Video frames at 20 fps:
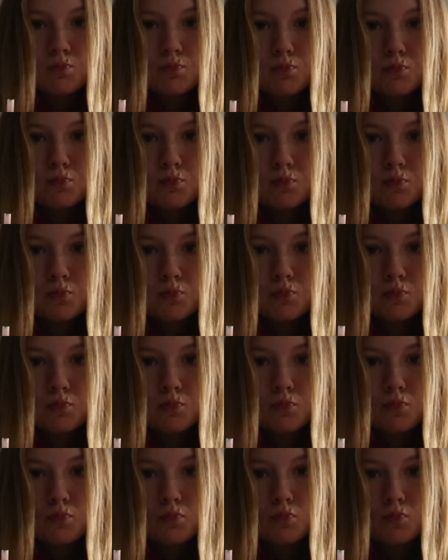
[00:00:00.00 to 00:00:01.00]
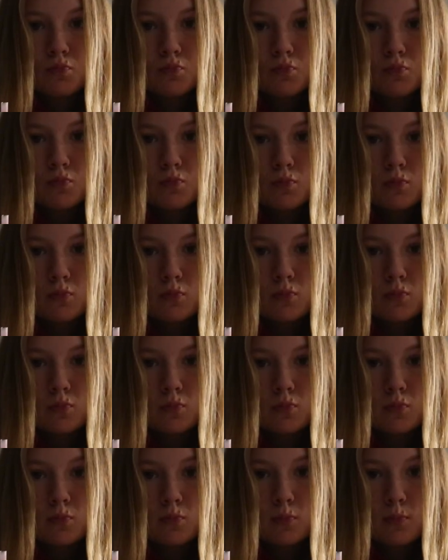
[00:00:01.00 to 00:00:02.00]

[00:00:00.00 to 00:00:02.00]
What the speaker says: No one is speaking in this clip.